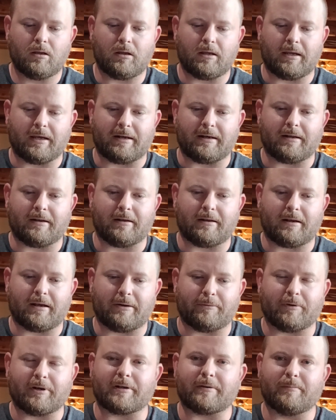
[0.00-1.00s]
And I
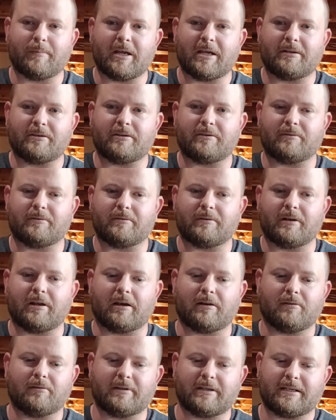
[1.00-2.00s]
recommend you
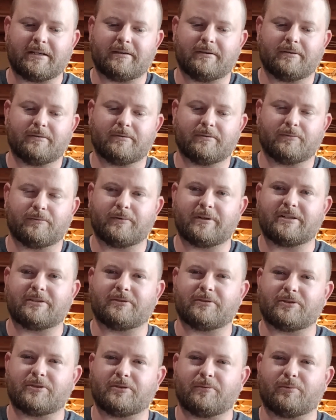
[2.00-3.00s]
not only
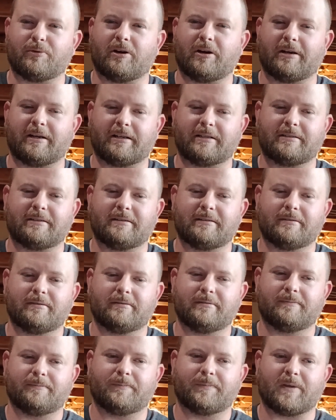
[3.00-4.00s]
research the products
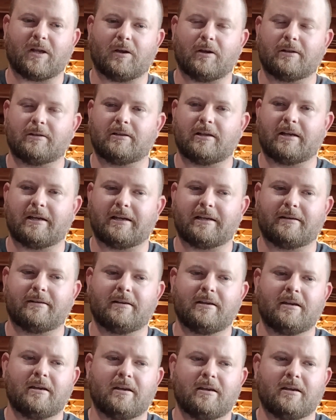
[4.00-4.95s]
online,